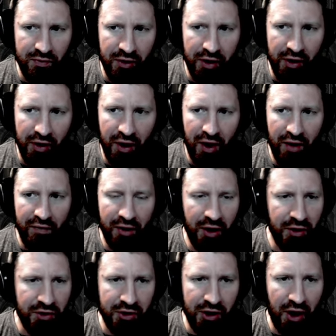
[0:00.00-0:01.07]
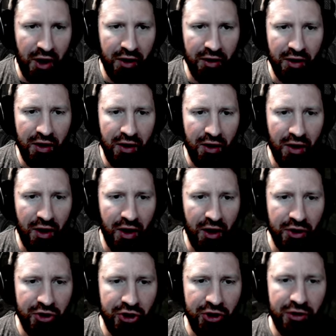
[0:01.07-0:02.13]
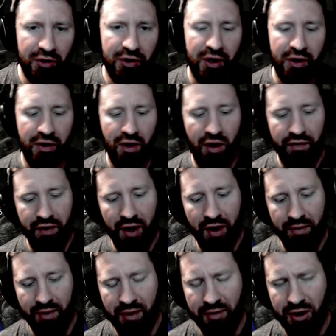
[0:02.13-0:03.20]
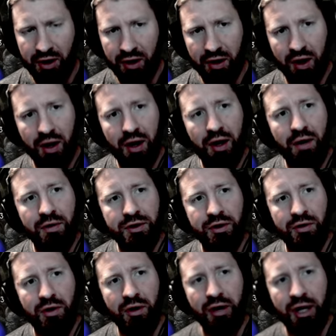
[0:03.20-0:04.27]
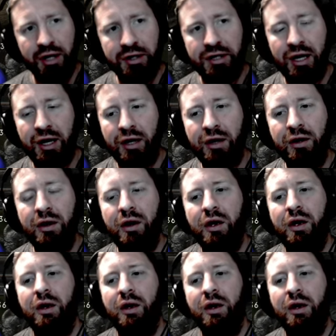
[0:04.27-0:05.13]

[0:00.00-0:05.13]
where you have a nice godly shield on your offhand, maybe, what's it called, Exile.